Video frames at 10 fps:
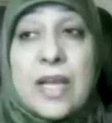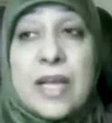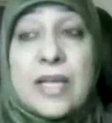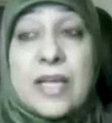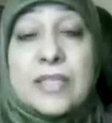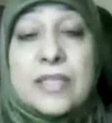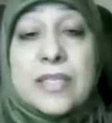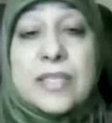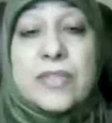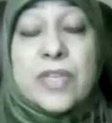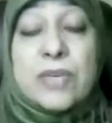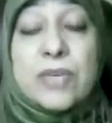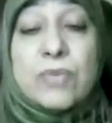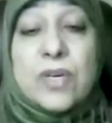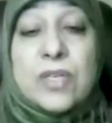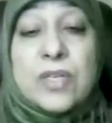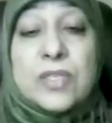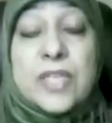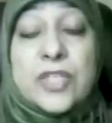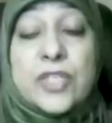And there
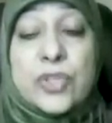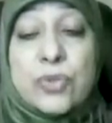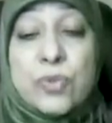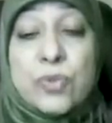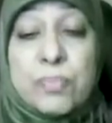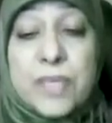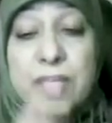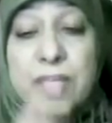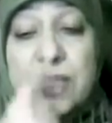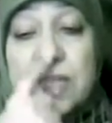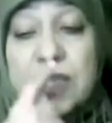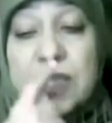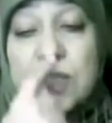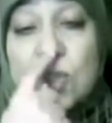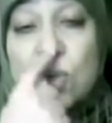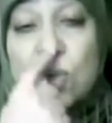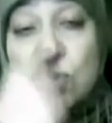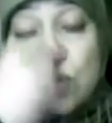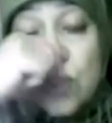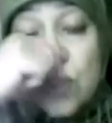was a tube in his
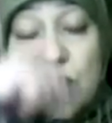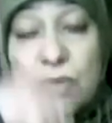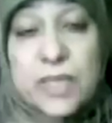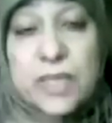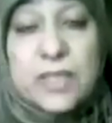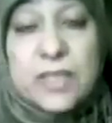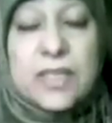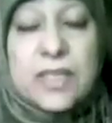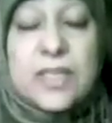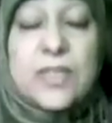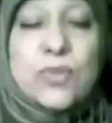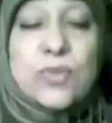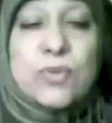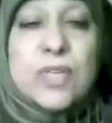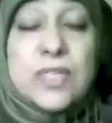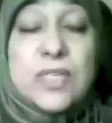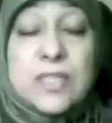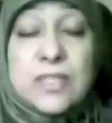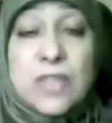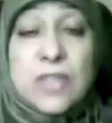nose going into
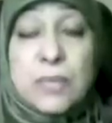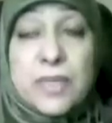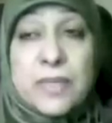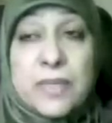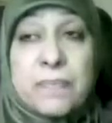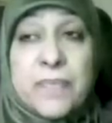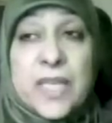his stomach.